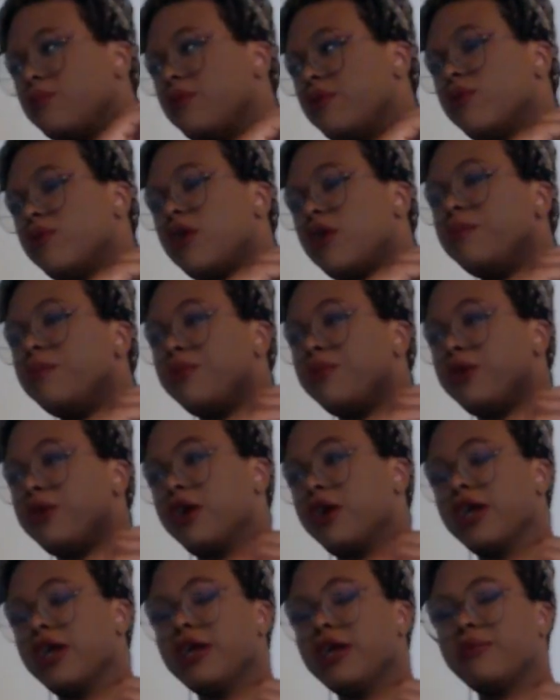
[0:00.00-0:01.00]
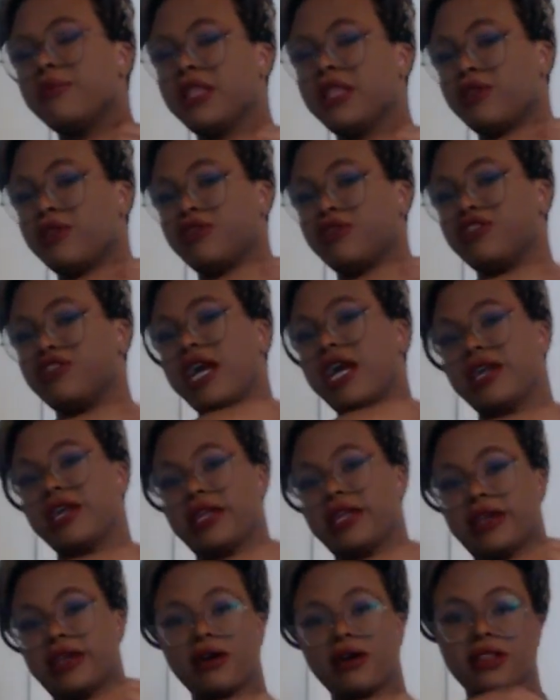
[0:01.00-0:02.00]
my romper and my leather
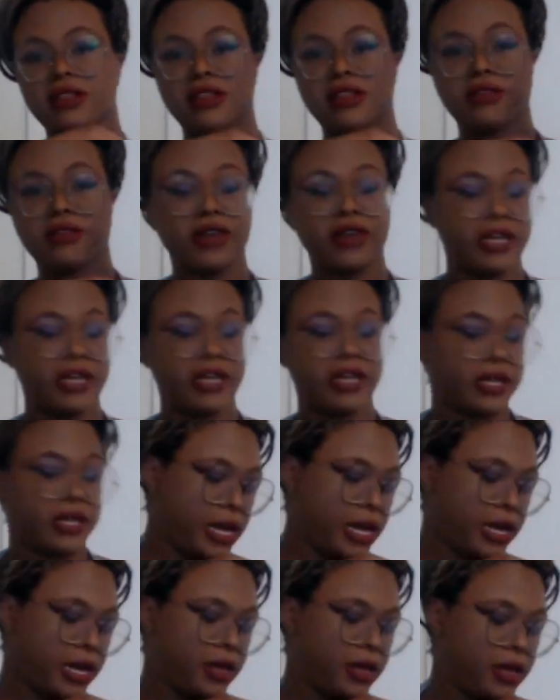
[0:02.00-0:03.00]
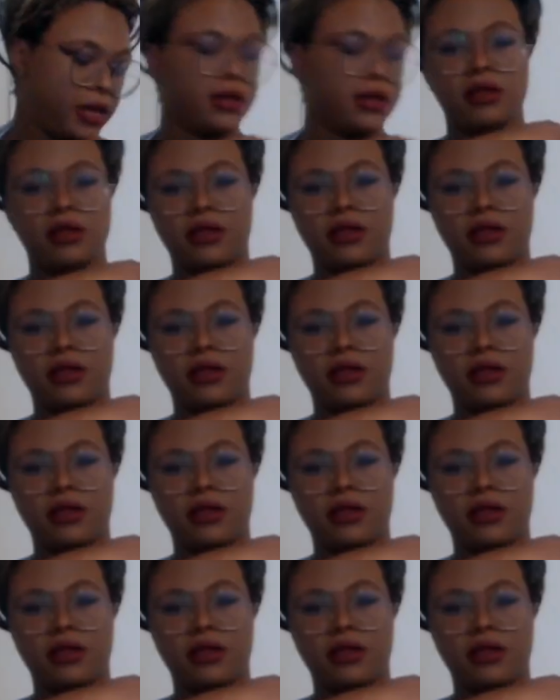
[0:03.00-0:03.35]
jacket and called it a fucking day.